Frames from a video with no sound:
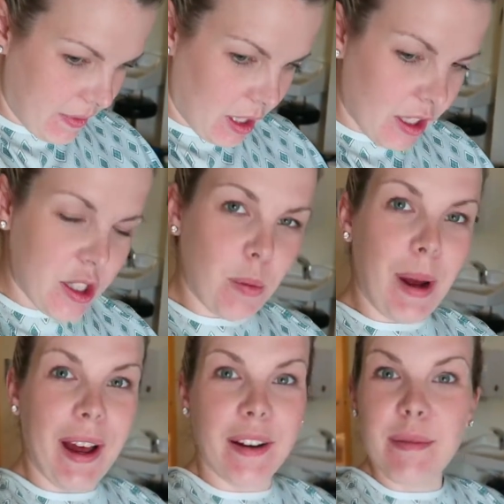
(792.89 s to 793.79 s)
Not so
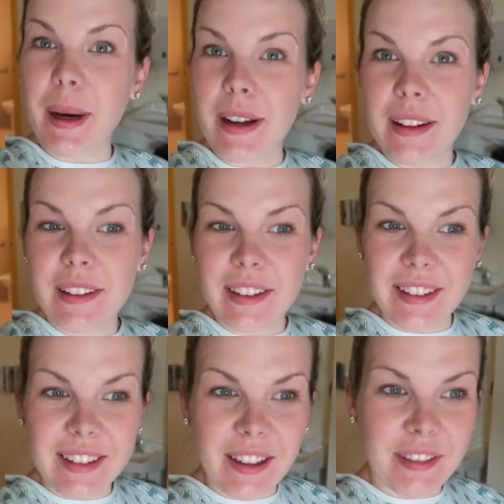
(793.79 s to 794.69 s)
bad, but
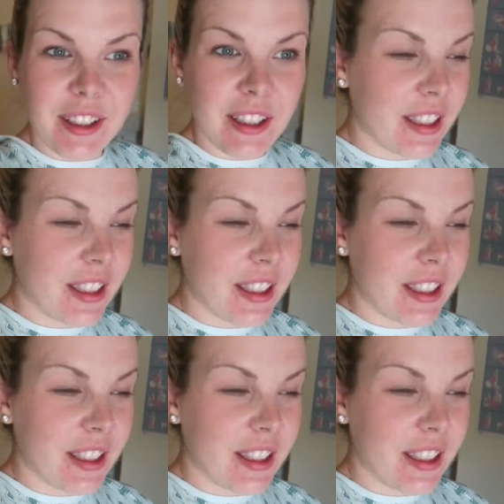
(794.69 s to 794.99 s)
definitely